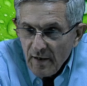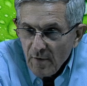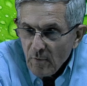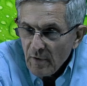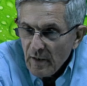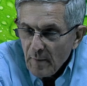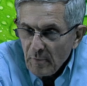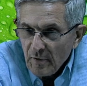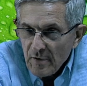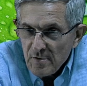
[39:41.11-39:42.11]
were the
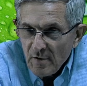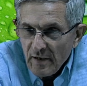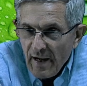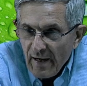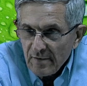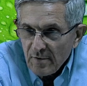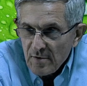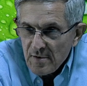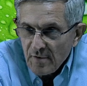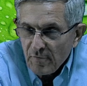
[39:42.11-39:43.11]
hypocrites or the
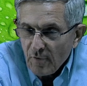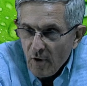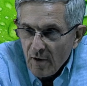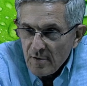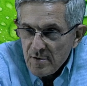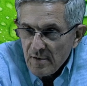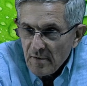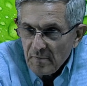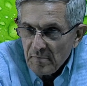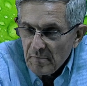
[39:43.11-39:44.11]
actors, the frauds,
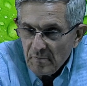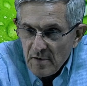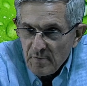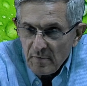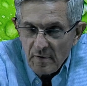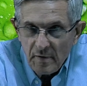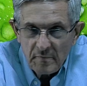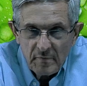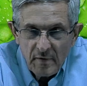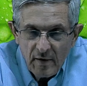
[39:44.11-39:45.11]

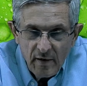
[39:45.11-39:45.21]
the